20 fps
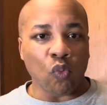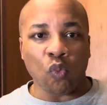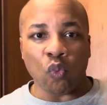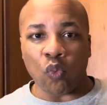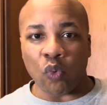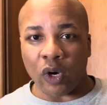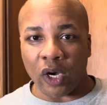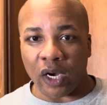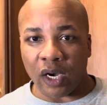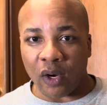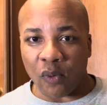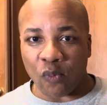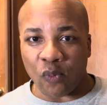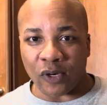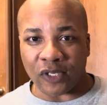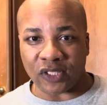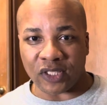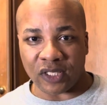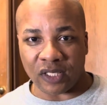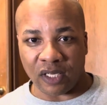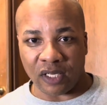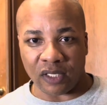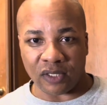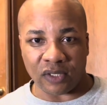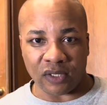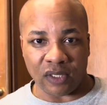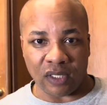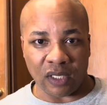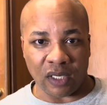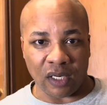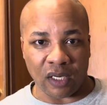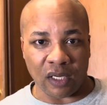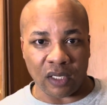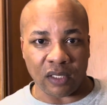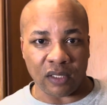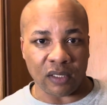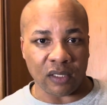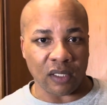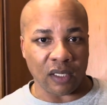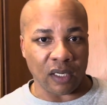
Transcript: once it gets done,